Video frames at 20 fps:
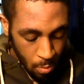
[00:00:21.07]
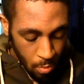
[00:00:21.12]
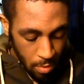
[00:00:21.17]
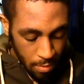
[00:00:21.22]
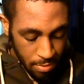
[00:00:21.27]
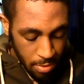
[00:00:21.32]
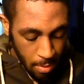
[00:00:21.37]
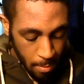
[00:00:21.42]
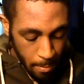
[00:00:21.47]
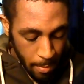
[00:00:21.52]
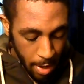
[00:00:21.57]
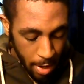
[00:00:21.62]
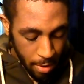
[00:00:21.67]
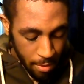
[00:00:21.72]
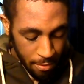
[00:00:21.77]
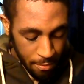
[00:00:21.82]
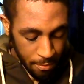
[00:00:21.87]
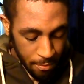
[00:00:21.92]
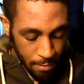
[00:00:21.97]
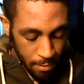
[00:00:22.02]
and with the
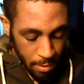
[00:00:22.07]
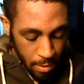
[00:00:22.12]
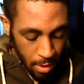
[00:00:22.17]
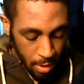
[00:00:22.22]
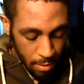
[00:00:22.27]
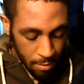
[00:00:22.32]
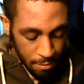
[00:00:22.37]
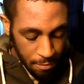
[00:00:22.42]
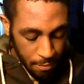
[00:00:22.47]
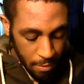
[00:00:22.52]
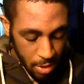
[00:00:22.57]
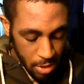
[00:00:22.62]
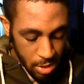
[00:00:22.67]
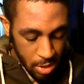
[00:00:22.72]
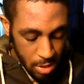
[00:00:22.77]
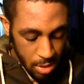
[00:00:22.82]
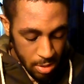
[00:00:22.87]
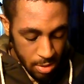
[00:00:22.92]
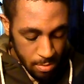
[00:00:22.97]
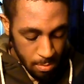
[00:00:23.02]
mouth
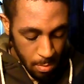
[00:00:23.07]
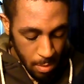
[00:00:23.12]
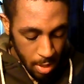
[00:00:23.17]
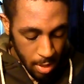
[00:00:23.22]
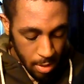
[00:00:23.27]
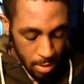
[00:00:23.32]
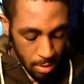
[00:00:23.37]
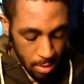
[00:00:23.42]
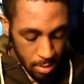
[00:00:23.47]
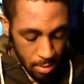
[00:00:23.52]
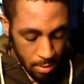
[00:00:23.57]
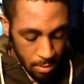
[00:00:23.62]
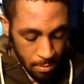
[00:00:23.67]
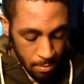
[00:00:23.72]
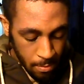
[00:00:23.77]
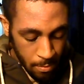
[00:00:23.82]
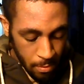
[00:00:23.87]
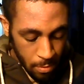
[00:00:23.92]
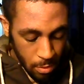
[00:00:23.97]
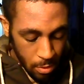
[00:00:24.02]
confession is made
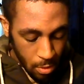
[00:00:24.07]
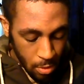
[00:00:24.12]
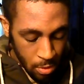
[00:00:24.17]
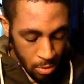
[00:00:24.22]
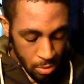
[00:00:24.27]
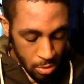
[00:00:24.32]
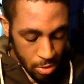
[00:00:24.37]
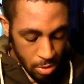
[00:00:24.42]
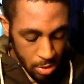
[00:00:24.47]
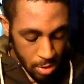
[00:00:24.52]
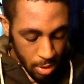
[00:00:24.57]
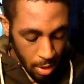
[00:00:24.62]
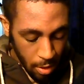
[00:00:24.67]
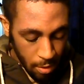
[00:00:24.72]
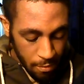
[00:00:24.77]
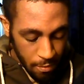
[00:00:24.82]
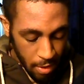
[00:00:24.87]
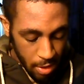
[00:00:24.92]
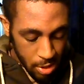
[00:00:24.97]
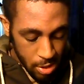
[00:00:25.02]
unto
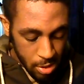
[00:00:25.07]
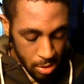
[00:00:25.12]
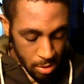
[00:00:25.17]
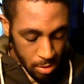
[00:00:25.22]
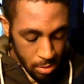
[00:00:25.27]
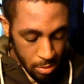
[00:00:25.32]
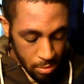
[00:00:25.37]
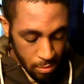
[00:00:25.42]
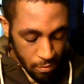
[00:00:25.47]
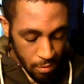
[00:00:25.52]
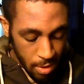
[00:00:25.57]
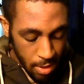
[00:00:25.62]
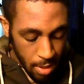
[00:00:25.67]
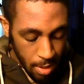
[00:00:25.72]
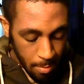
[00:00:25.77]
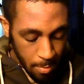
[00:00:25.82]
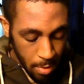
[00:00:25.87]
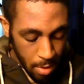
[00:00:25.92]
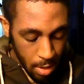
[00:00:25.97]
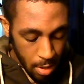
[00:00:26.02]
salvation. Let me
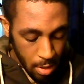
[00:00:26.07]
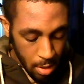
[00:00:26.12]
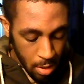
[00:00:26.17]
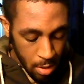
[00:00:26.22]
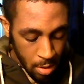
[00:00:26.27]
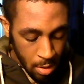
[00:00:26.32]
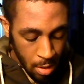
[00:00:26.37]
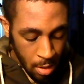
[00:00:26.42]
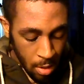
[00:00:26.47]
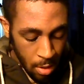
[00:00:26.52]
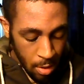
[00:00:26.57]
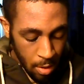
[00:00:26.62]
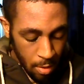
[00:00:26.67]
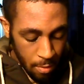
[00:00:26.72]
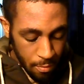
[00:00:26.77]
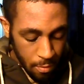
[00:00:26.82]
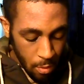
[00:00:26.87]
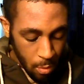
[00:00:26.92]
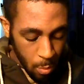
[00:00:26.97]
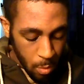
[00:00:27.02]
read that part again.
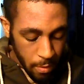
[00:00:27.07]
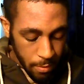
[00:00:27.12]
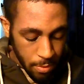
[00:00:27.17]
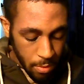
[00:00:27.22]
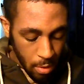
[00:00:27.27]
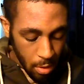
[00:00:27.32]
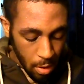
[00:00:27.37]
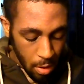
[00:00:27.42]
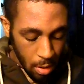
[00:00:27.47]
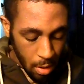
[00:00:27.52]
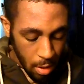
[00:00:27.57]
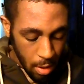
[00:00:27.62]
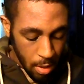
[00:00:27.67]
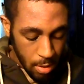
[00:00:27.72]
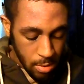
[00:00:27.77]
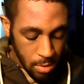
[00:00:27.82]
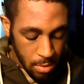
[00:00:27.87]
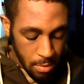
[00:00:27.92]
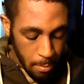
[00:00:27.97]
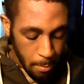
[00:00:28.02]
For with the
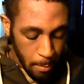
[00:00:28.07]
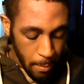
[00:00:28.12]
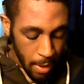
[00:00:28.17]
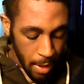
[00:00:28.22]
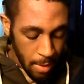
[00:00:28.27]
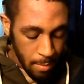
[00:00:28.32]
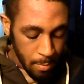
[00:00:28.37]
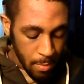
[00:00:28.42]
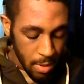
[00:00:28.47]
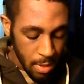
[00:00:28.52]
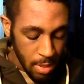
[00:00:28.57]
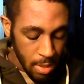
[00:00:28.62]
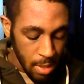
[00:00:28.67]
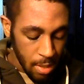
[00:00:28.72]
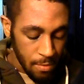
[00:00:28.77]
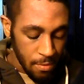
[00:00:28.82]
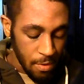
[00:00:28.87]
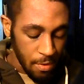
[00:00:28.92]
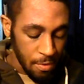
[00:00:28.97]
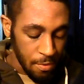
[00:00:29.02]
heart man
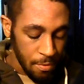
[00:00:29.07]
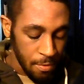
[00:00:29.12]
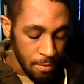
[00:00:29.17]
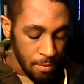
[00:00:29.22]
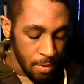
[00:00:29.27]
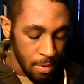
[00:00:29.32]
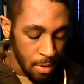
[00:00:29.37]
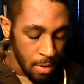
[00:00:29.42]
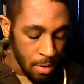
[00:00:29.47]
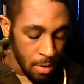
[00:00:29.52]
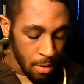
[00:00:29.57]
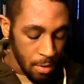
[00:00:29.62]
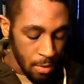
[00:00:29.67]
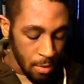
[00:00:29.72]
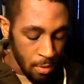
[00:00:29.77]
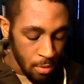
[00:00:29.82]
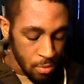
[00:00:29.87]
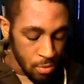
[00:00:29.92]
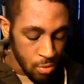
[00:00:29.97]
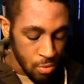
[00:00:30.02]
believeth
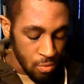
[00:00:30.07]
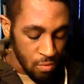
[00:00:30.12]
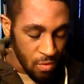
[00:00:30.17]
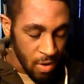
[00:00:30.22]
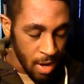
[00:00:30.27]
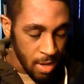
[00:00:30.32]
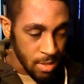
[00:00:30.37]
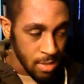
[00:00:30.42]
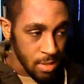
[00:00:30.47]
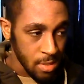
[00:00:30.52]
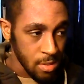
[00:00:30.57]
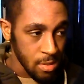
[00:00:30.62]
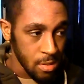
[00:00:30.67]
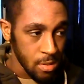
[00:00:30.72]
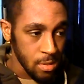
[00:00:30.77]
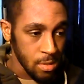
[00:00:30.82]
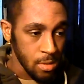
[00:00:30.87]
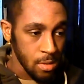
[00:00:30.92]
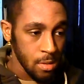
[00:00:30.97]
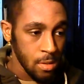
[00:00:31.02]
unto
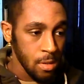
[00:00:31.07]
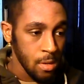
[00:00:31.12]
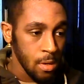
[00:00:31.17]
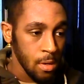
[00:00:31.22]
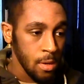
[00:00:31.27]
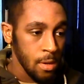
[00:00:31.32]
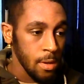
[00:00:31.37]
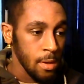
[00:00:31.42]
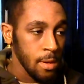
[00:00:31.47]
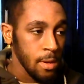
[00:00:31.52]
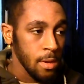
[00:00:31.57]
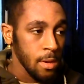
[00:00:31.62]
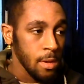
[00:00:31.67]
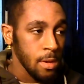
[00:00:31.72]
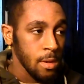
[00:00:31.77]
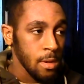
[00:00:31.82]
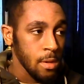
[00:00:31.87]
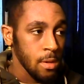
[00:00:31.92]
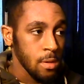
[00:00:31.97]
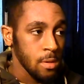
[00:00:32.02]
righteousness.
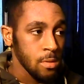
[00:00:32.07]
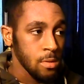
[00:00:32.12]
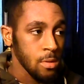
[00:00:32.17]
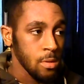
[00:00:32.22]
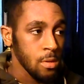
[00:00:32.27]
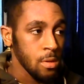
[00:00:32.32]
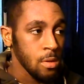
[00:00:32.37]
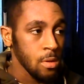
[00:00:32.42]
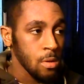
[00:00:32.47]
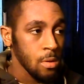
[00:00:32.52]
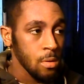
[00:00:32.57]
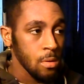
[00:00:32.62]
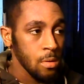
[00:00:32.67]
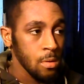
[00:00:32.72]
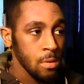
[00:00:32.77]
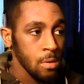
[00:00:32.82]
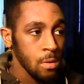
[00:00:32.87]
So you